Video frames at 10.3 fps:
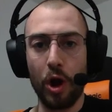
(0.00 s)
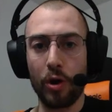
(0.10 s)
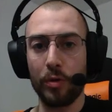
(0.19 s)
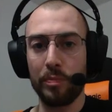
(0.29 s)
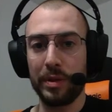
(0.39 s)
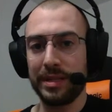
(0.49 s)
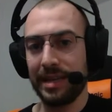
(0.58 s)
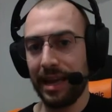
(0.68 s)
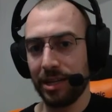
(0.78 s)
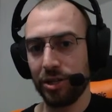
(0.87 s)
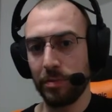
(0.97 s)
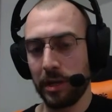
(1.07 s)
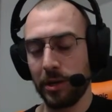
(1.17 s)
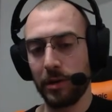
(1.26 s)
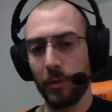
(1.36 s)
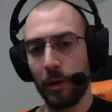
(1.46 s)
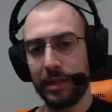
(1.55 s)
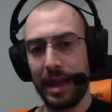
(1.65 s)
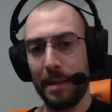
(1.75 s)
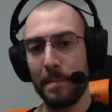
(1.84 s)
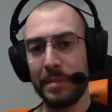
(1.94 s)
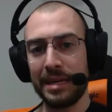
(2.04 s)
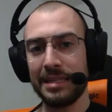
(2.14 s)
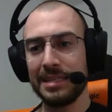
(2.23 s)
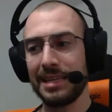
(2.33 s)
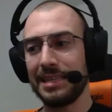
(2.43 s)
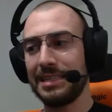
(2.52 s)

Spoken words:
are a potentiometer. And what that means is